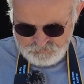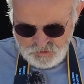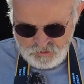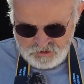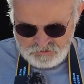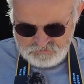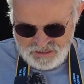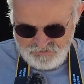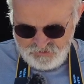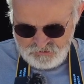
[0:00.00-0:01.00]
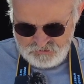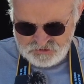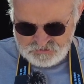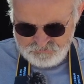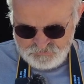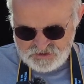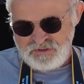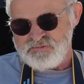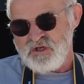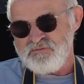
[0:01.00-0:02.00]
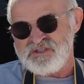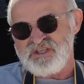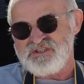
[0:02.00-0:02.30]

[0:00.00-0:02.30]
you can have it in, sometimes it's